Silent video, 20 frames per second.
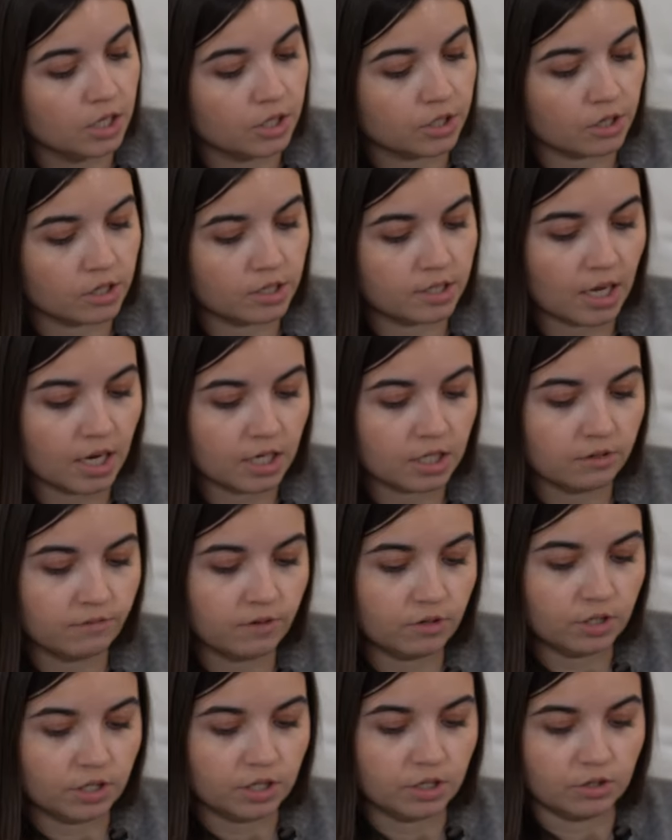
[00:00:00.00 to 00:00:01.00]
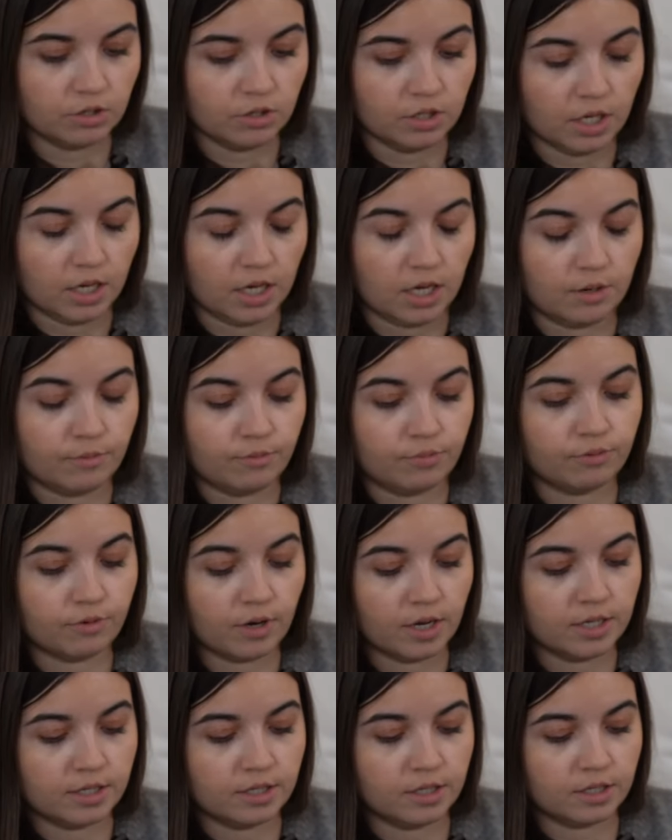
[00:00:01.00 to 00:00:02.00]
So it's actually very good. And
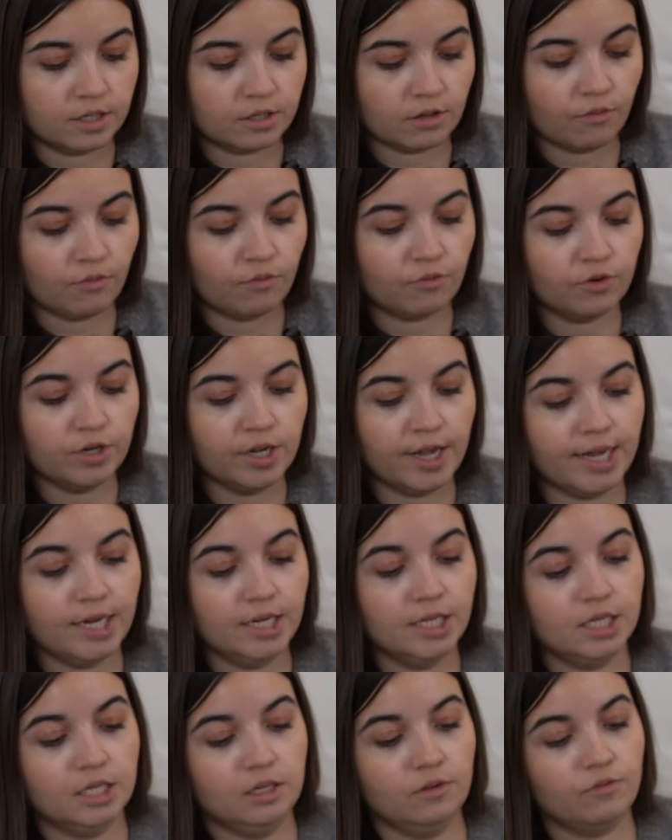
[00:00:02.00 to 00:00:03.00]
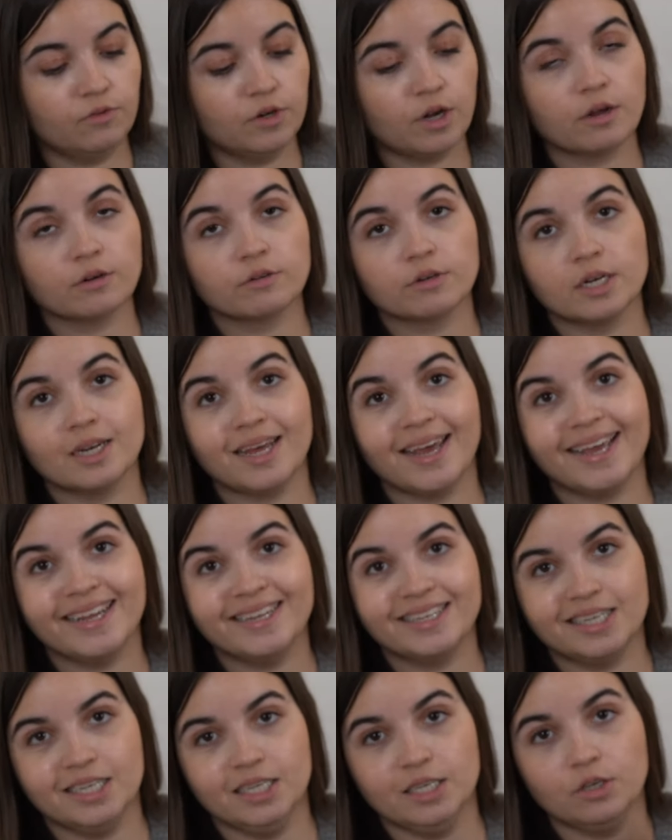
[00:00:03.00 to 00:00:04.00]
price is
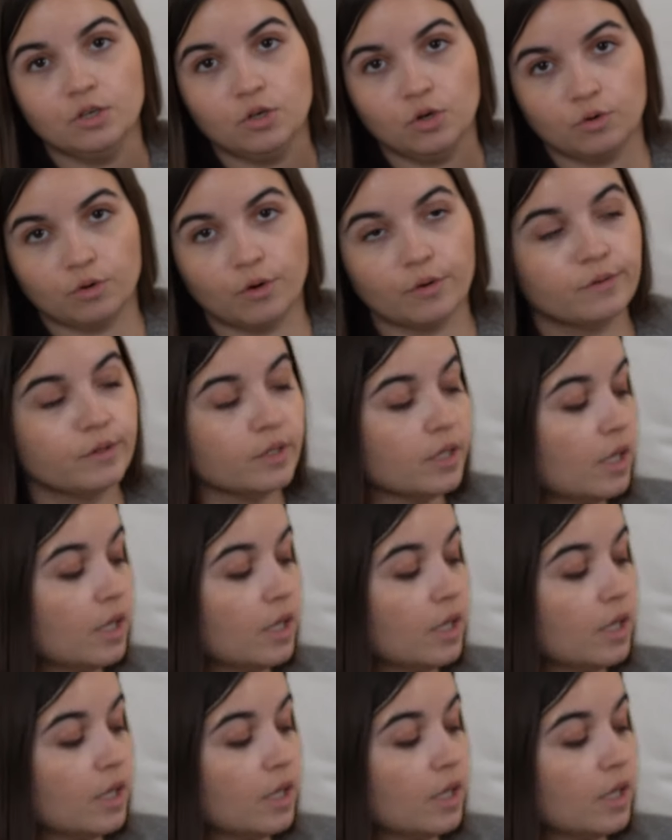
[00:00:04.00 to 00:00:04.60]
380 euro.